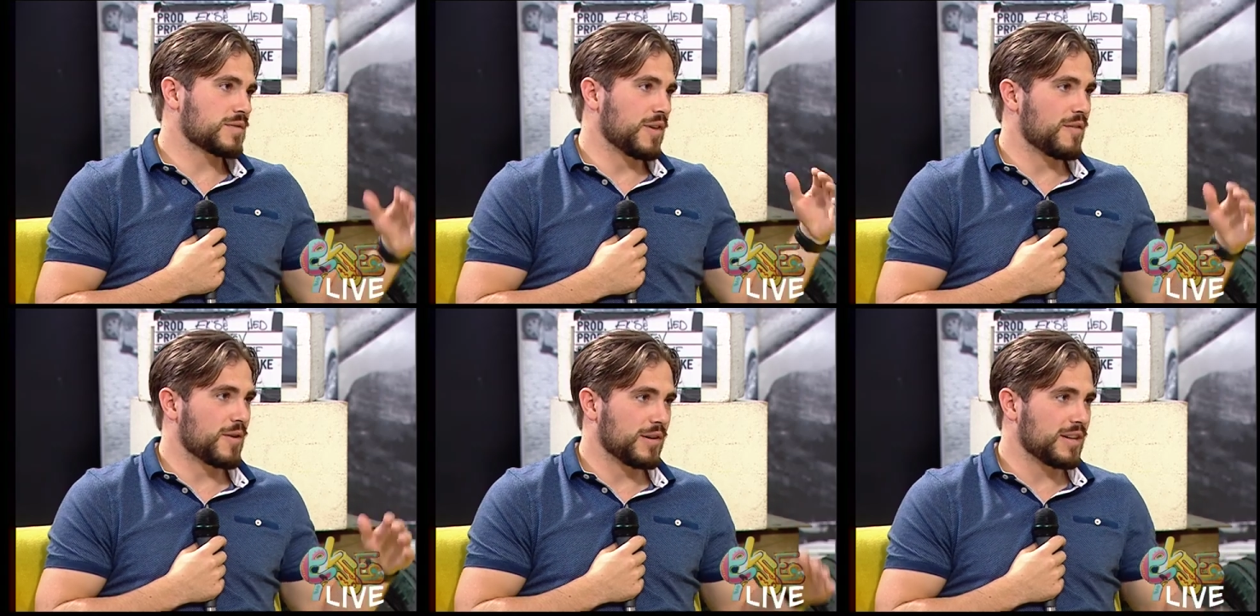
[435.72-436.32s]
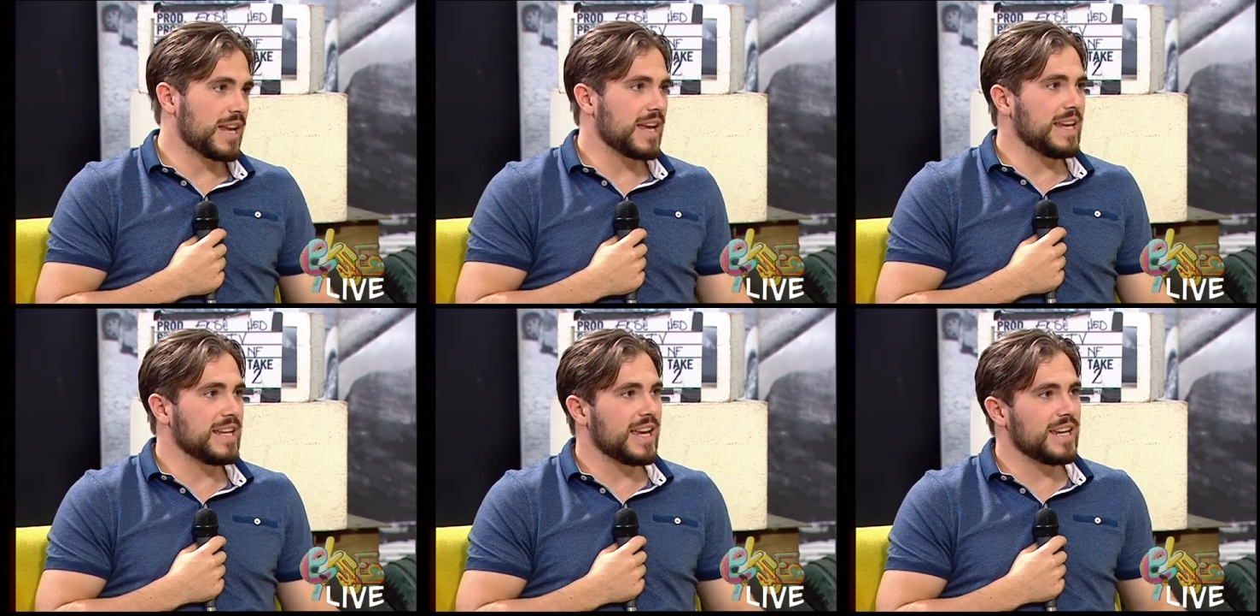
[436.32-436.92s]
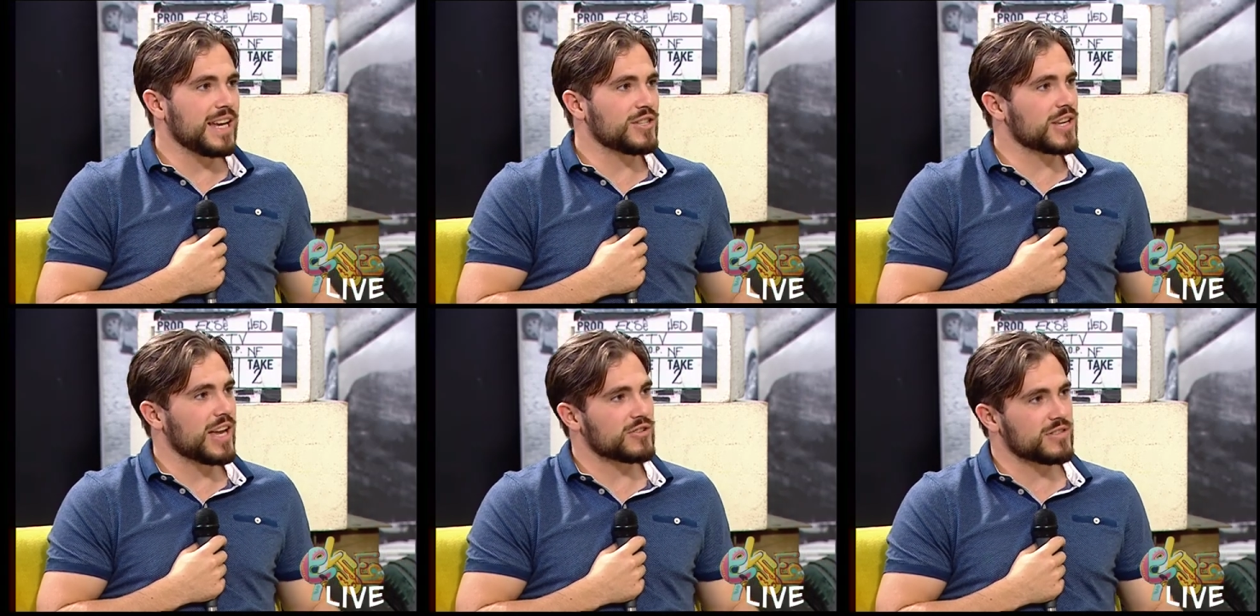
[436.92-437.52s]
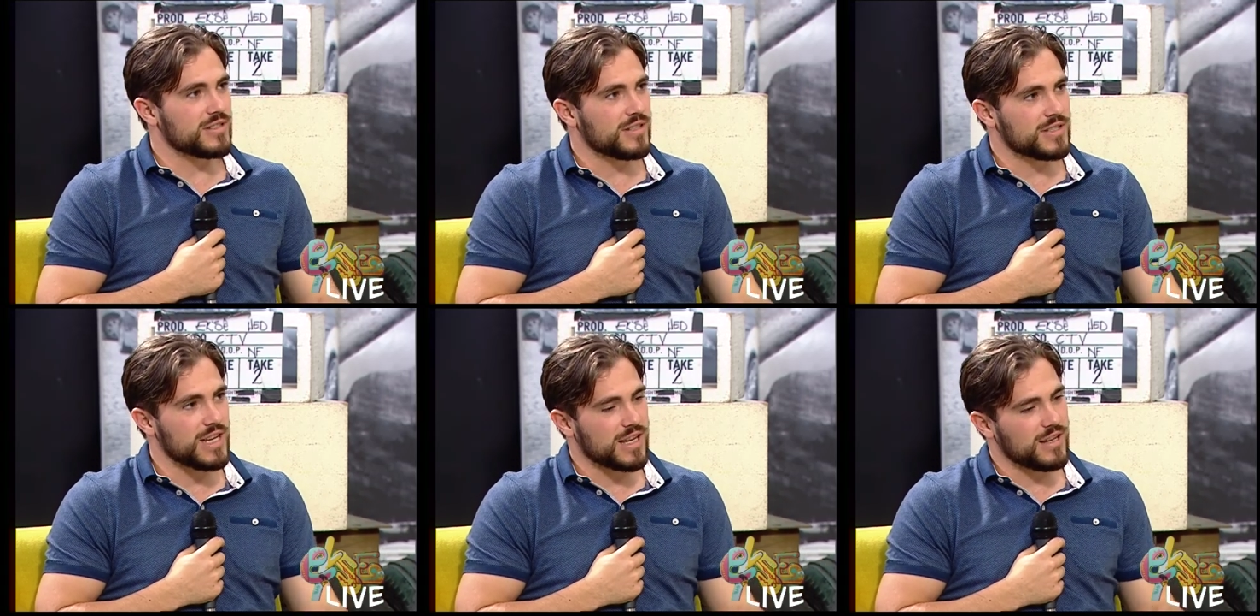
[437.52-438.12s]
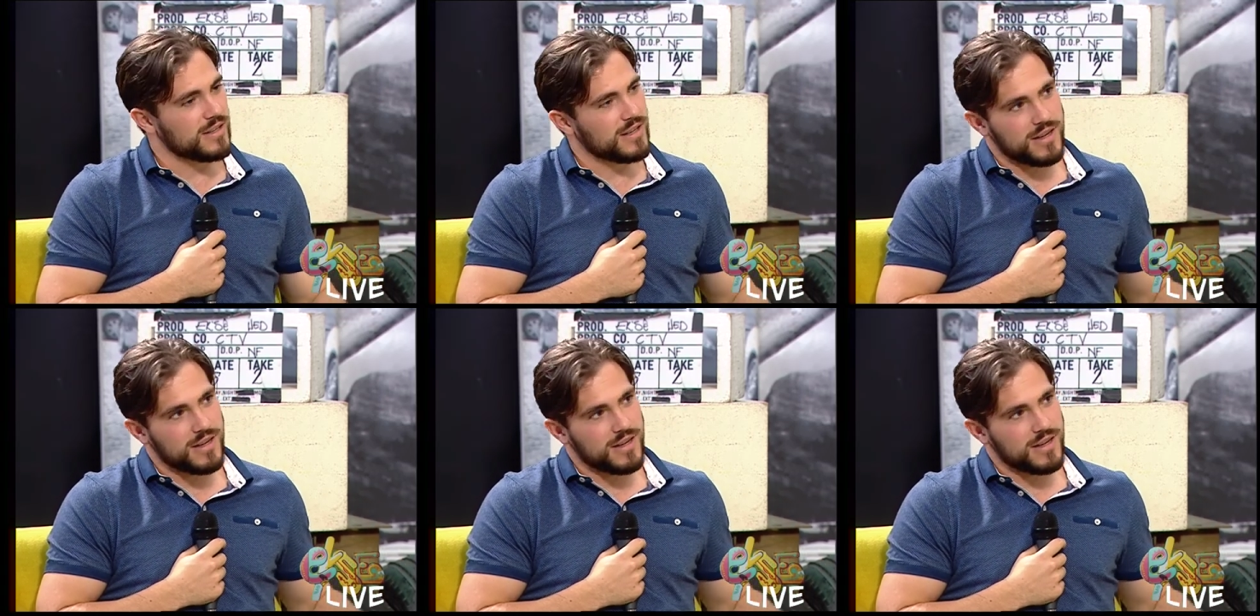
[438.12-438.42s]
for everyone. Any education seeker